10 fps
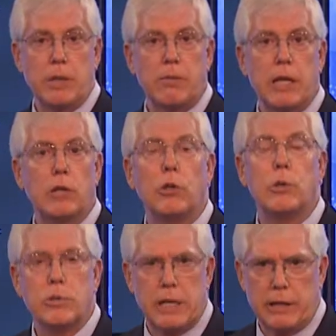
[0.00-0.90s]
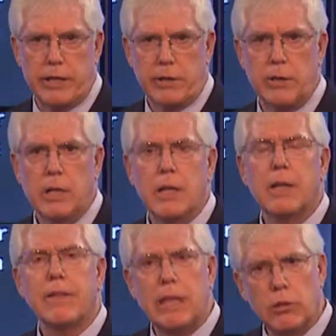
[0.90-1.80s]
If they lose that letter,
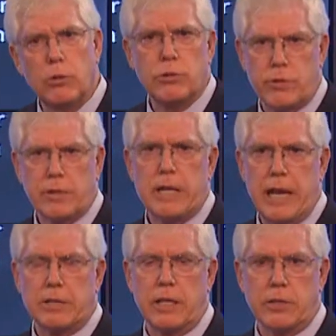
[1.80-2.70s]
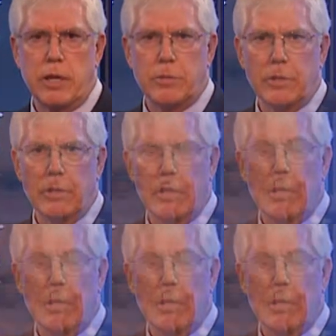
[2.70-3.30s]
they lose their tax exemption.